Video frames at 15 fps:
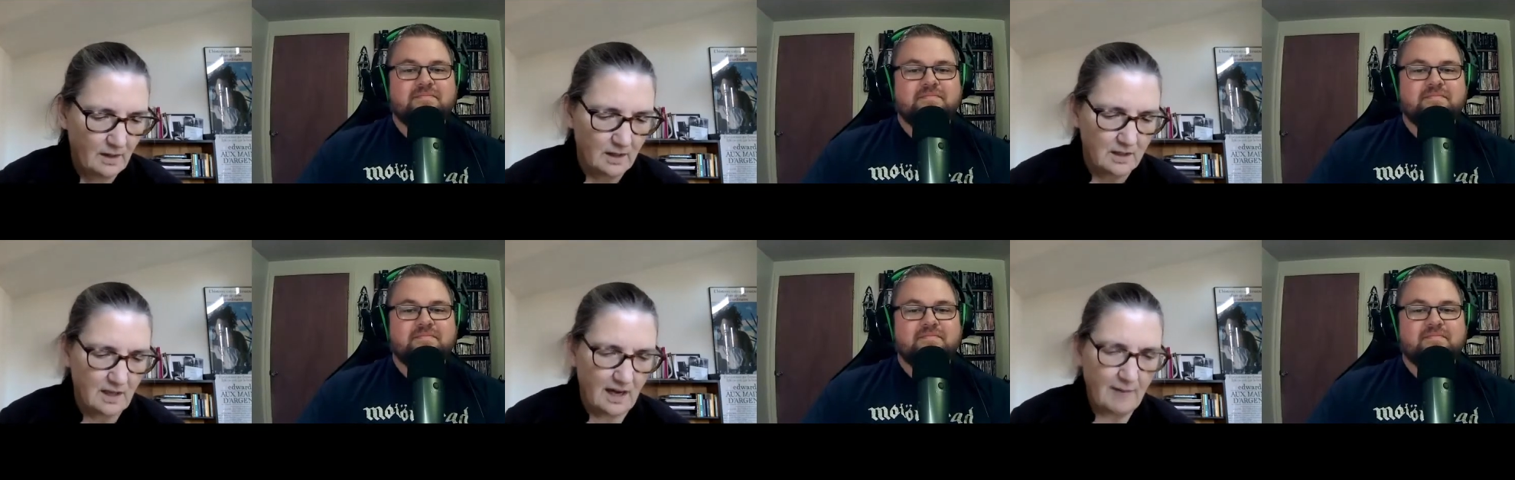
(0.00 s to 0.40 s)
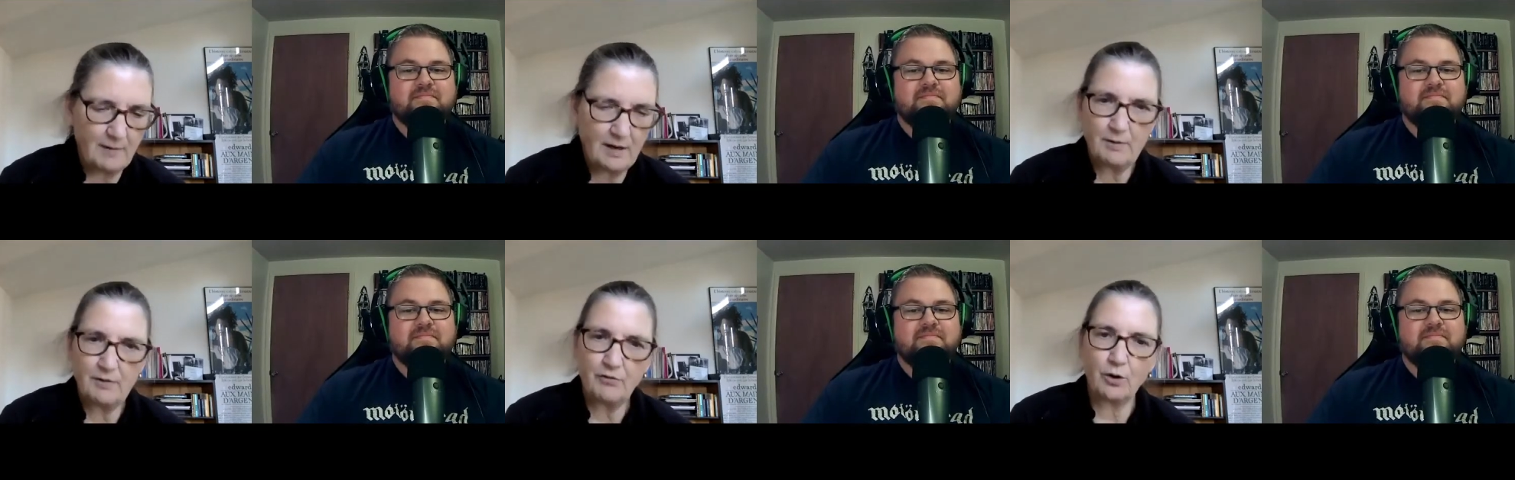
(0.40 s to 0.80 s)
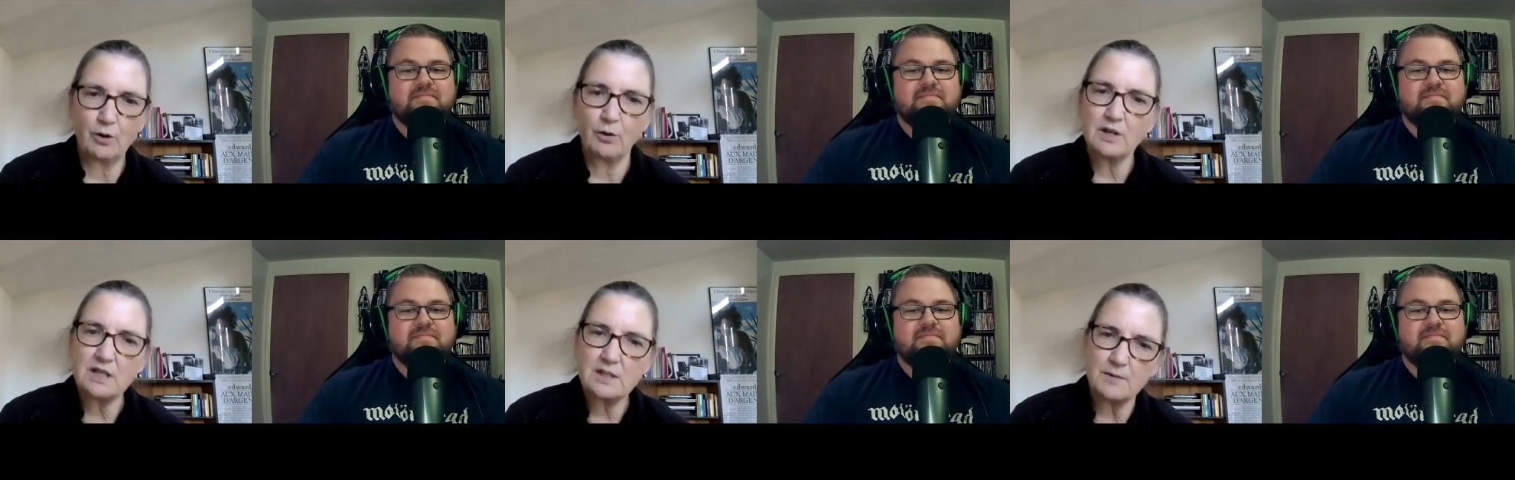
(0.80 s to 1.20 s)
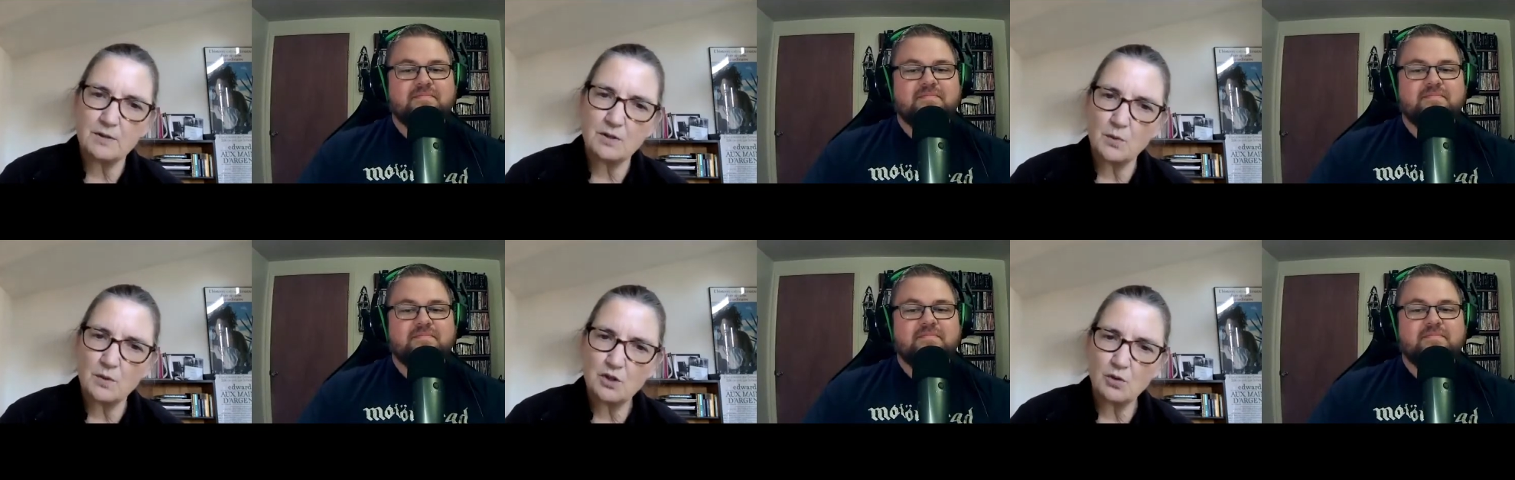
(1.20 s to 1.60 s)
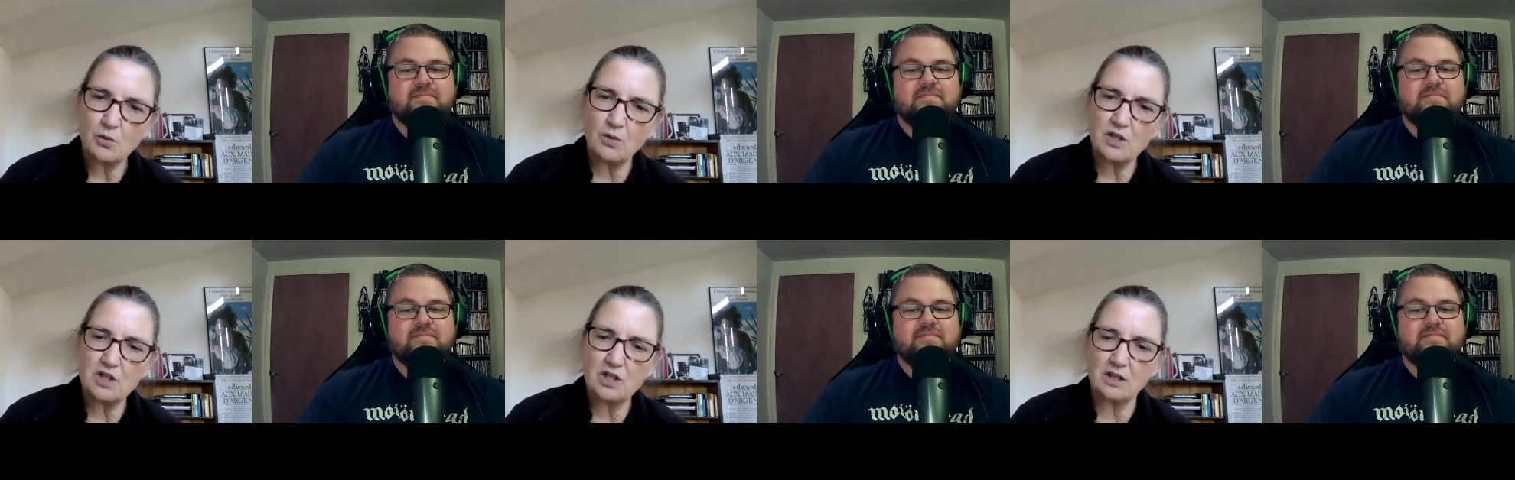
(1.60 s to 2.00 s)
Speaker 1: nightmare before christmas was
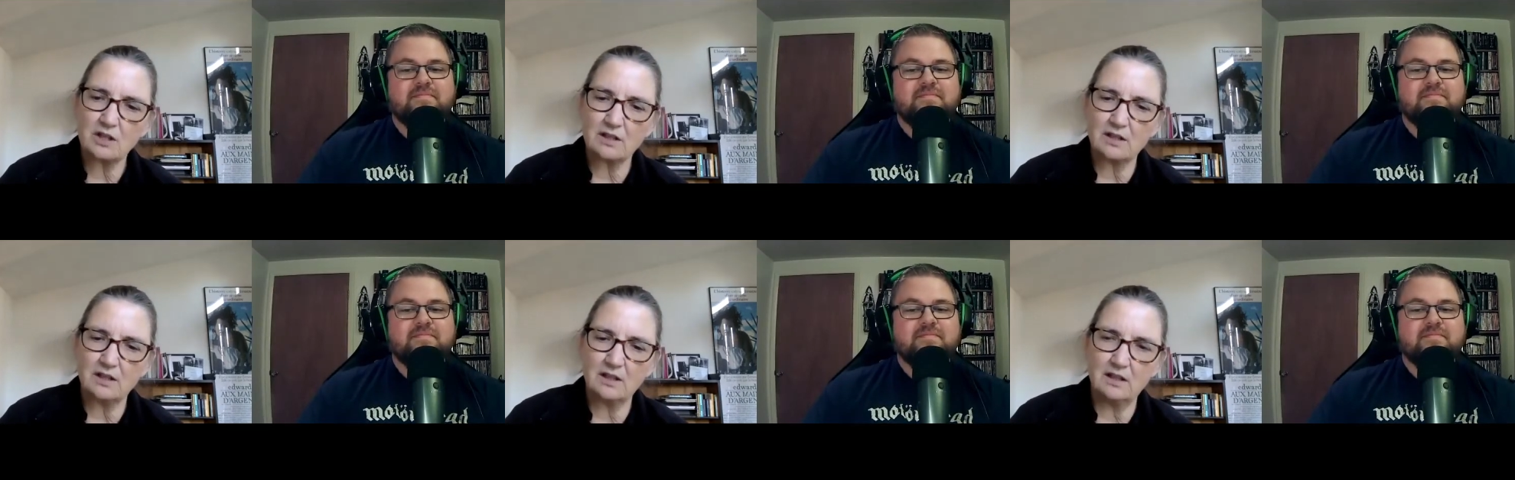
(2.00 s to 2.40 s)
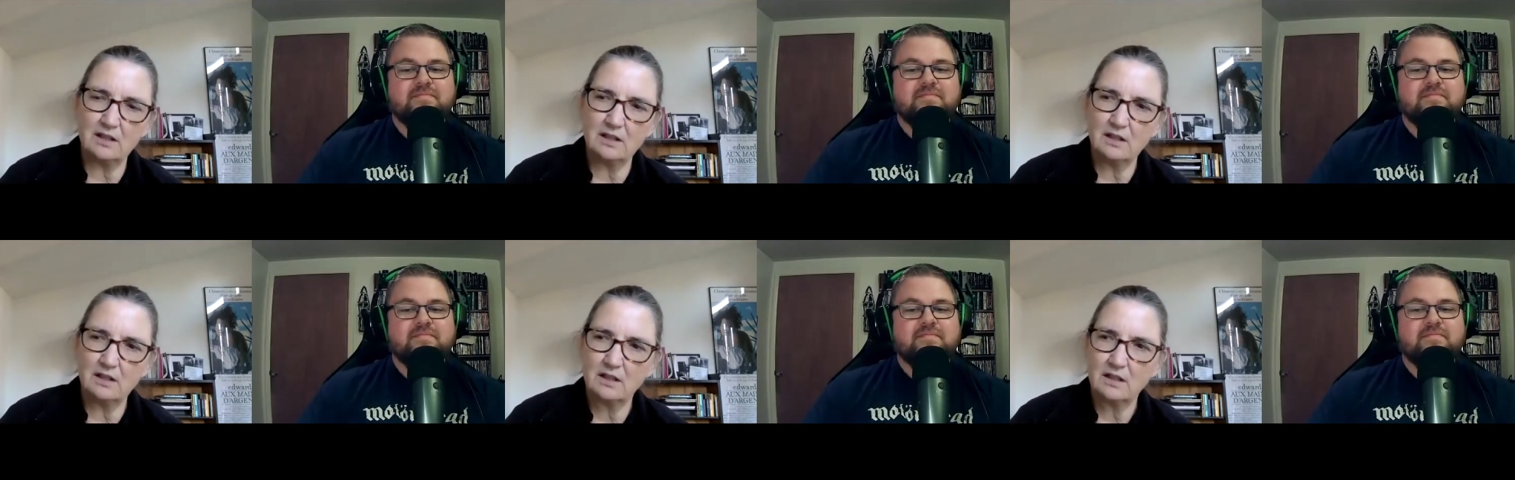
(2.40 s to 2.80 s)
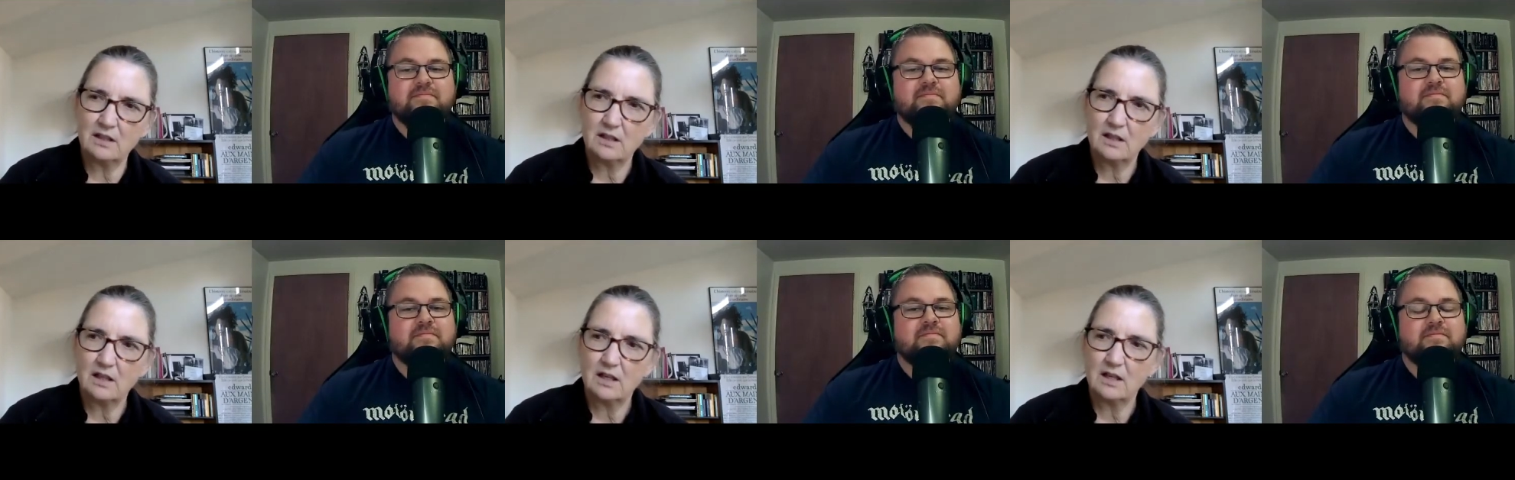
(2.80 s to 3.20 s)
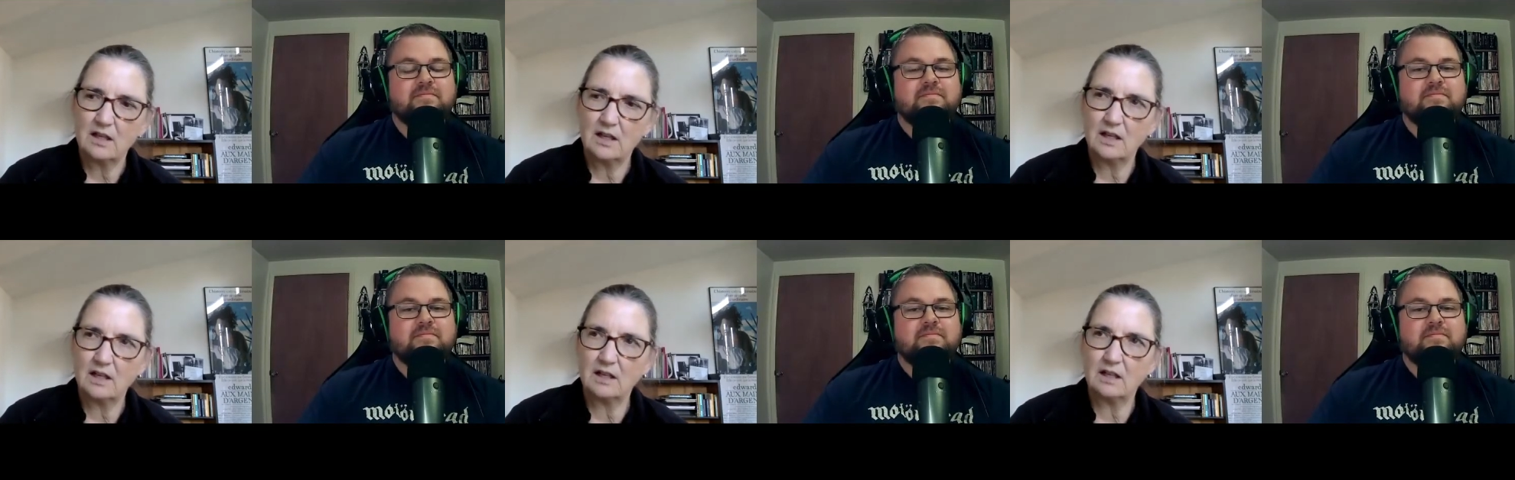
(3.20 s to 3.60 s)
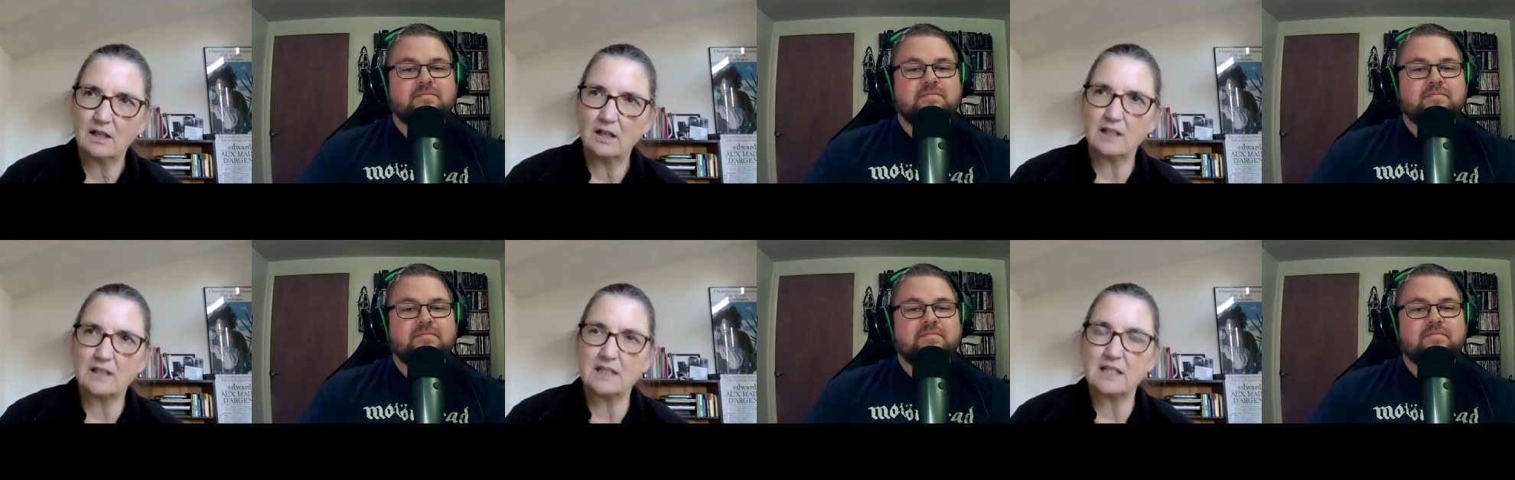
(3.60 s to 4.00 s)
originally uh, a